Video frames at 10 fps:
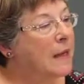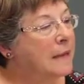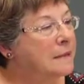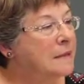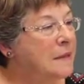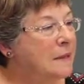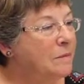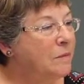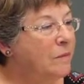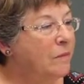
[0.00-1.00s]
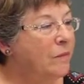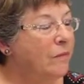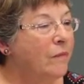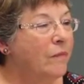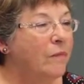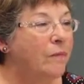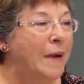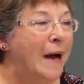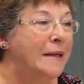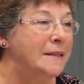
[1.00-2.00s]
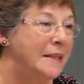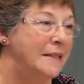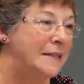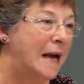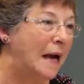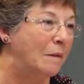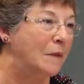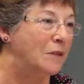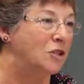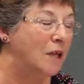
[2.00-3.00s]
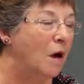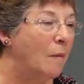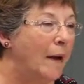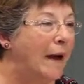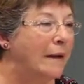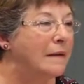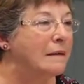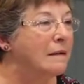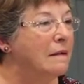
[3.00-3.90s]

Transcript: And by tea time, when she got back,